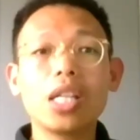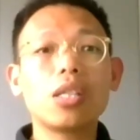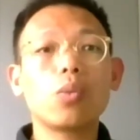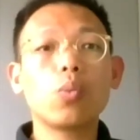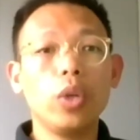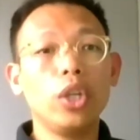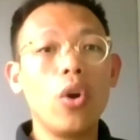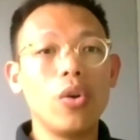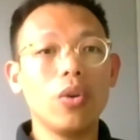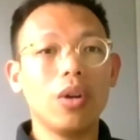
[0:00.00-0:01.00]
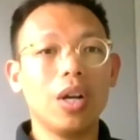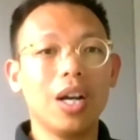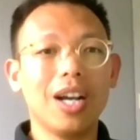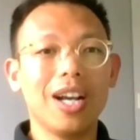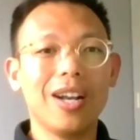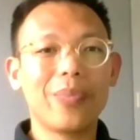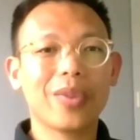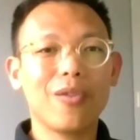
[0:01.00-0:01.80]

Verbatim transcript: as we know, uh,